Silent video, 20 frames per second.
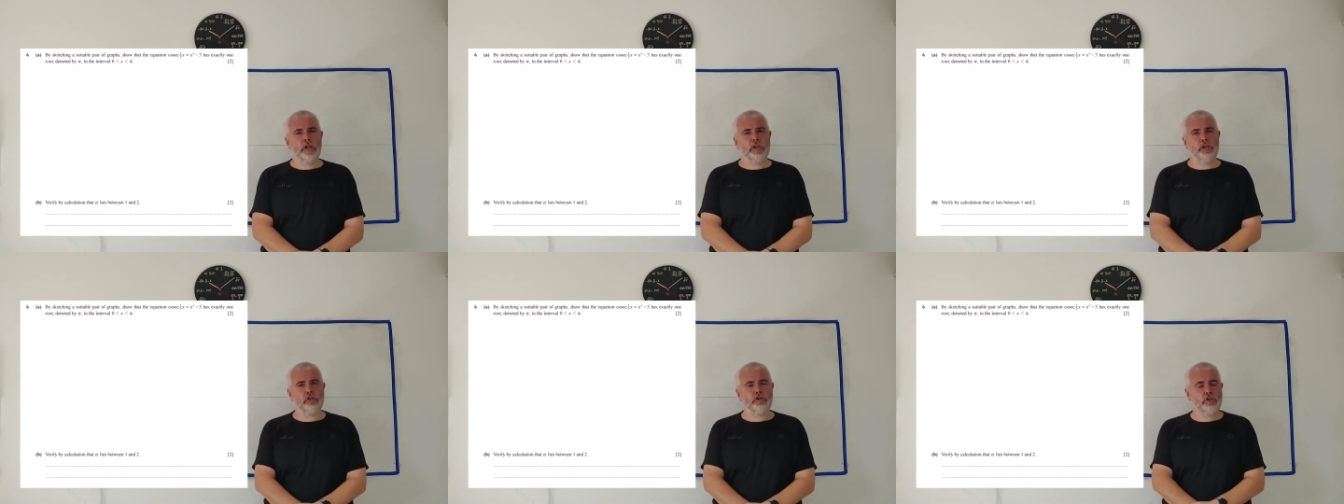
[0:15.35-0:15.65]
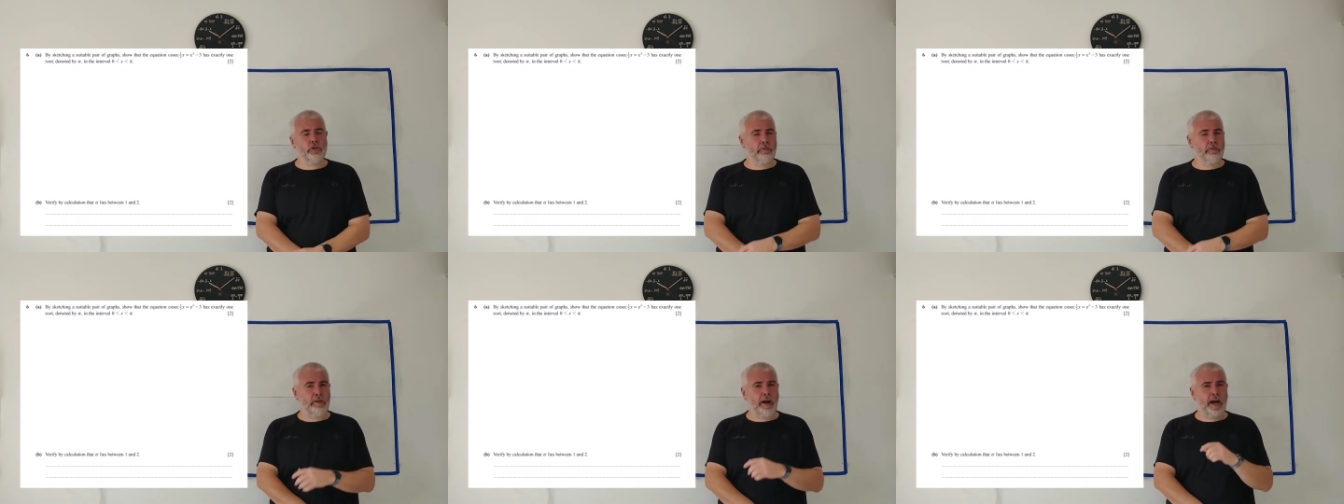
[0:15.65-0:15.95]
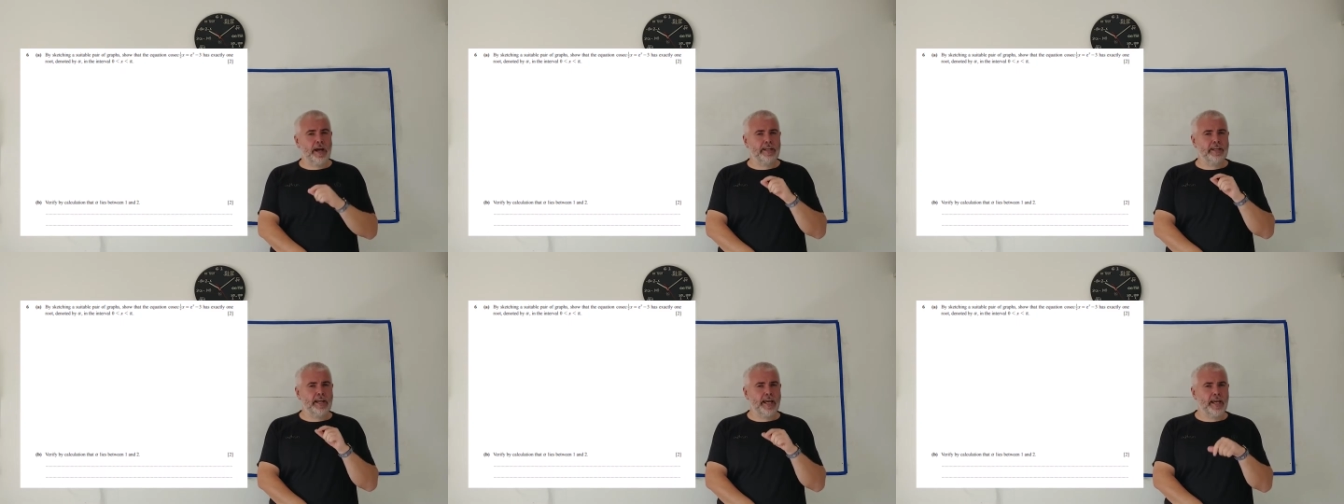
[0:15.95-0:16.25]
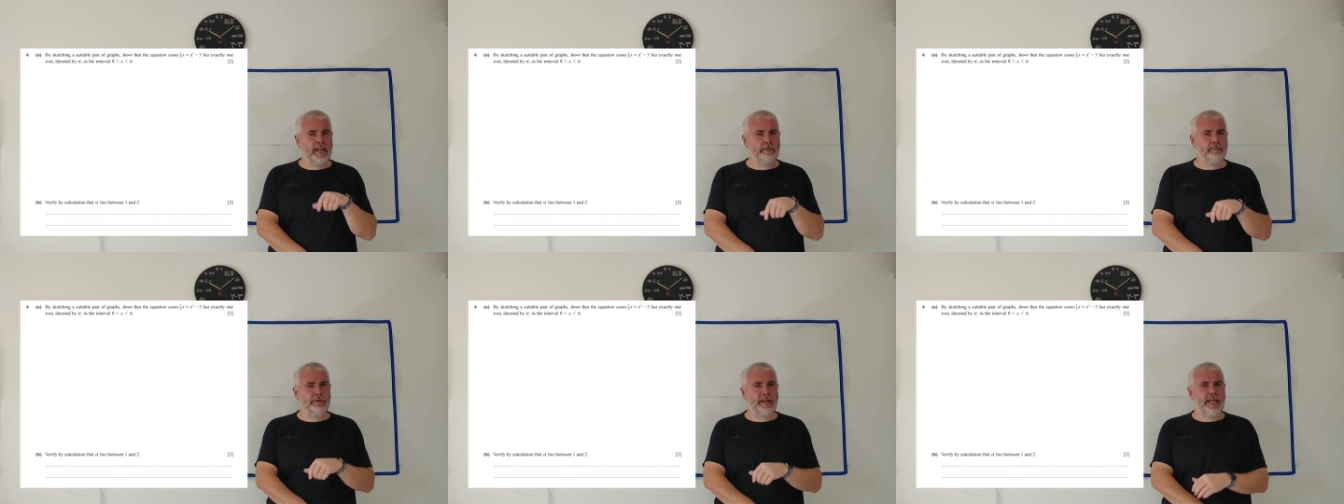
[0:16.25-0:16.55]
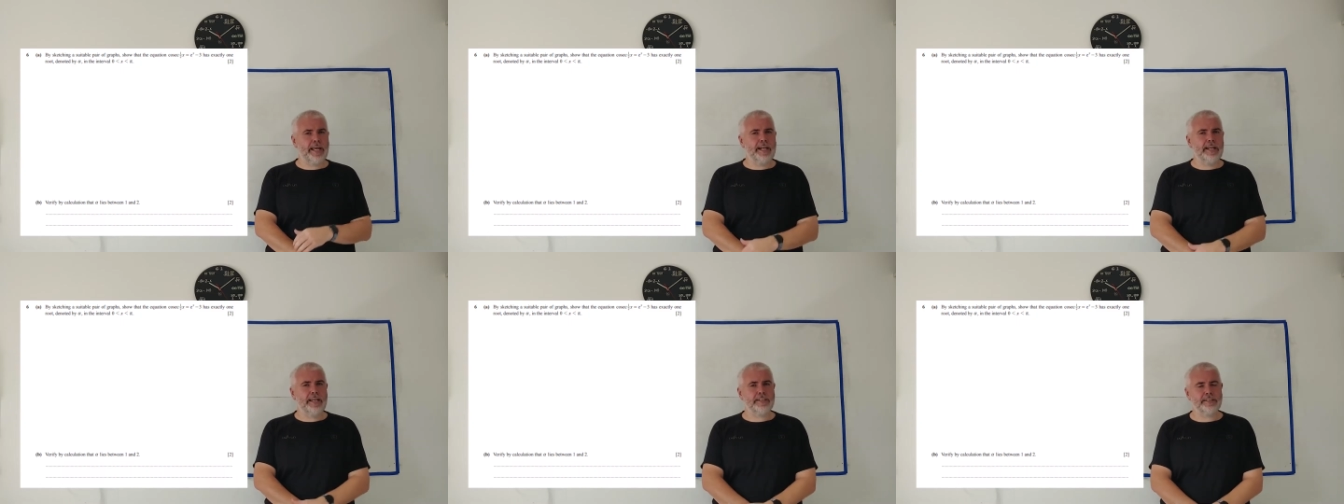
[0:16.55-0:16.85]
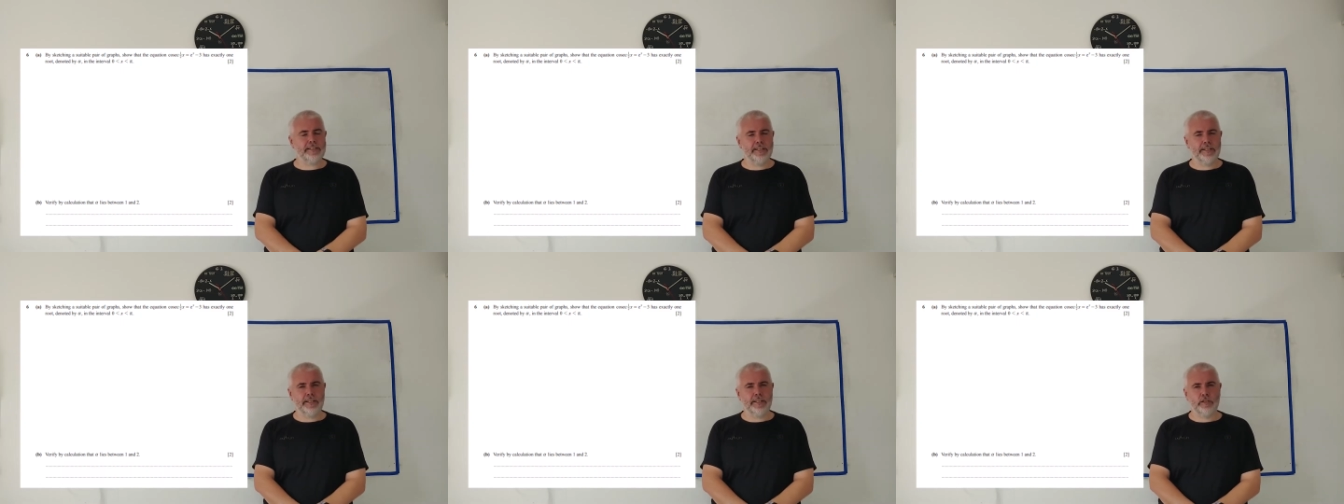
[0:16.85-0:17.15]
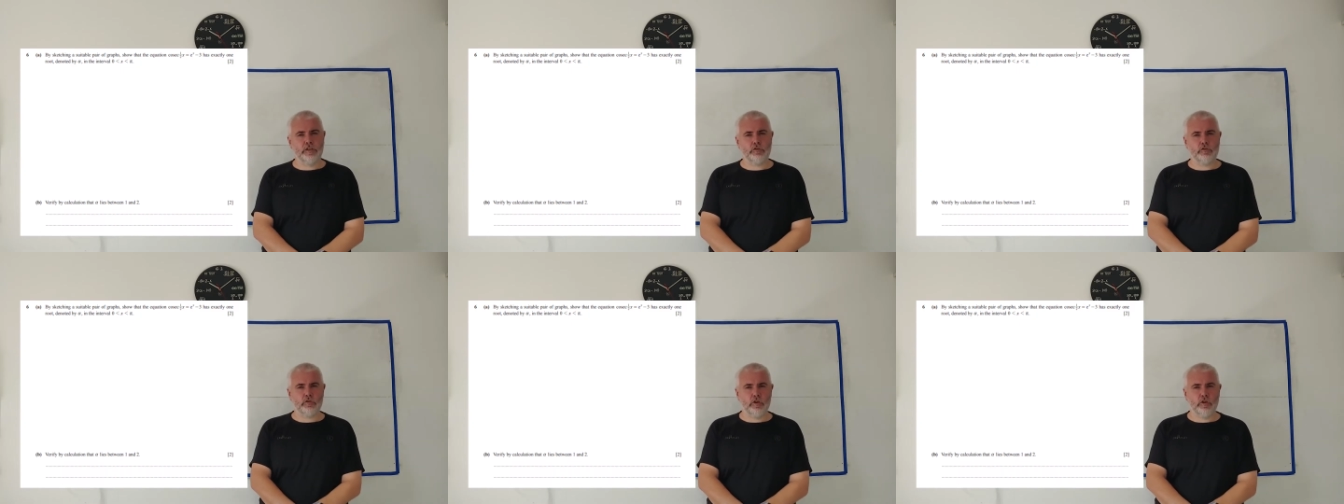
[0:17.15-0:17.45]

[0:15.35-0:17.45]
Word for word: you should find a playlist in the